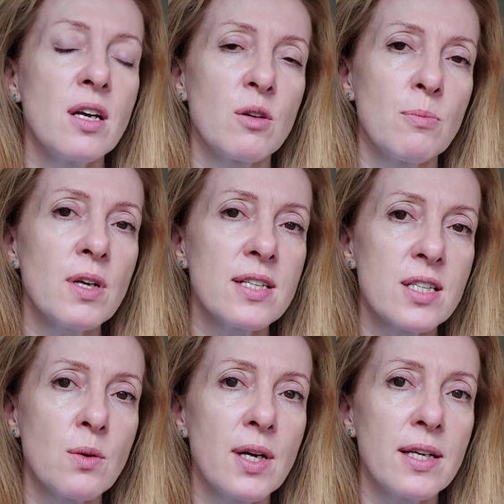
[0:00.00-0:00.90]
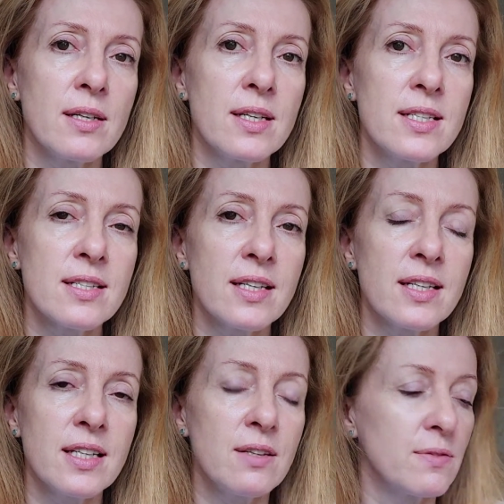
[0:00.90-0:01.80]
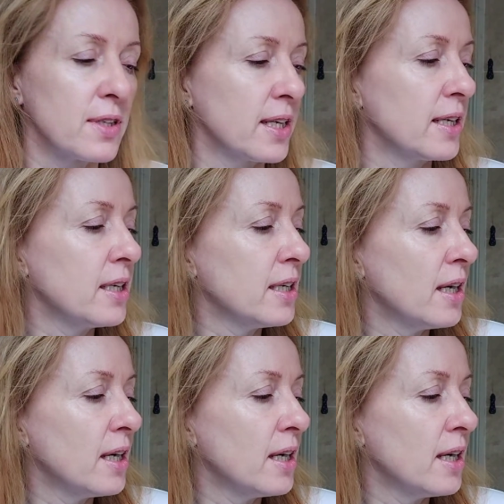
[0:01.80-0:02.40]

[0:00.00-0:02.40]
and applies it quite nicely and evenly.